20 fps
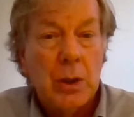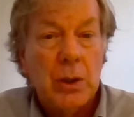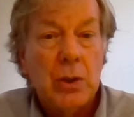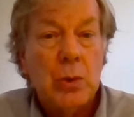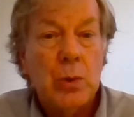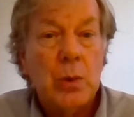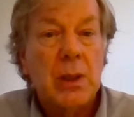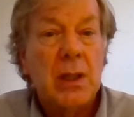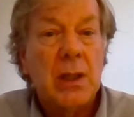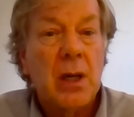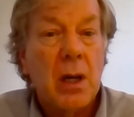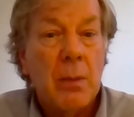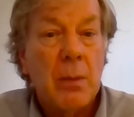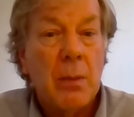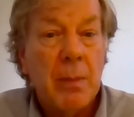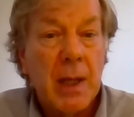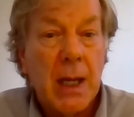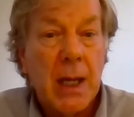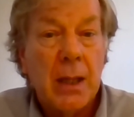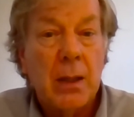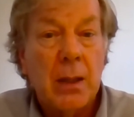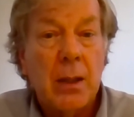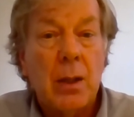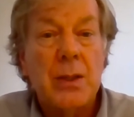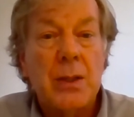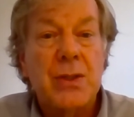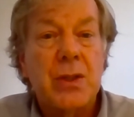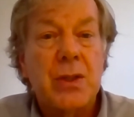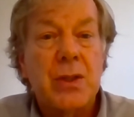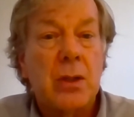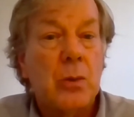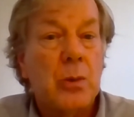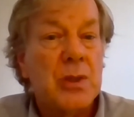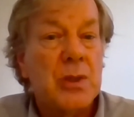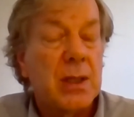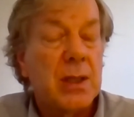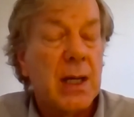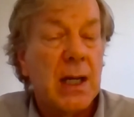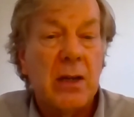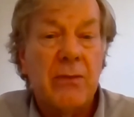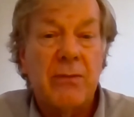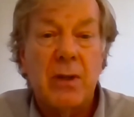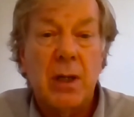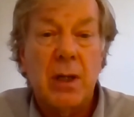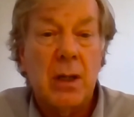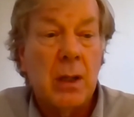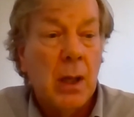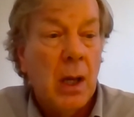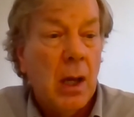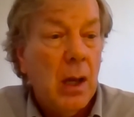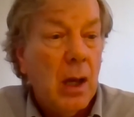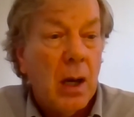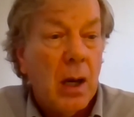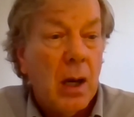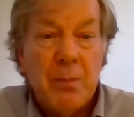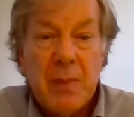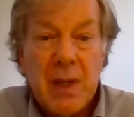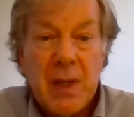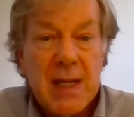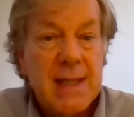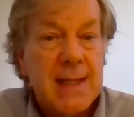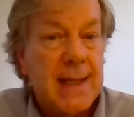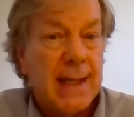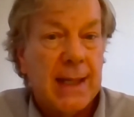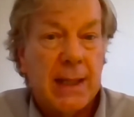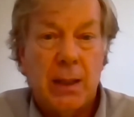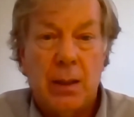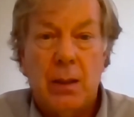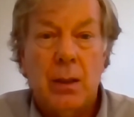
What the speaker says: You would come in as though it was kind of a meeting.